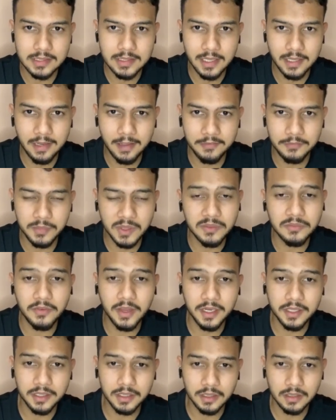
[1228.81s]
that have been
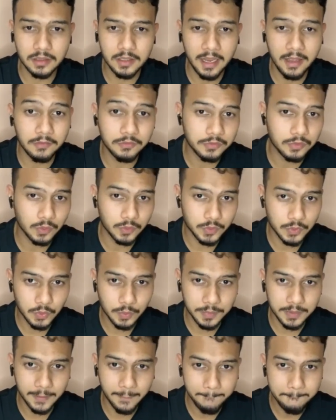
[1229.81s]
very helpful to
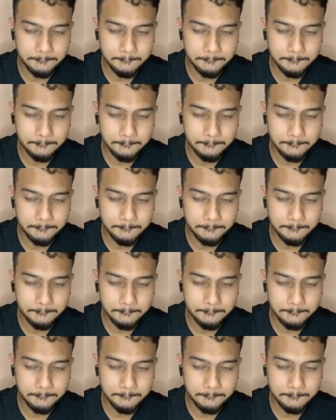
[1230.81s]
me.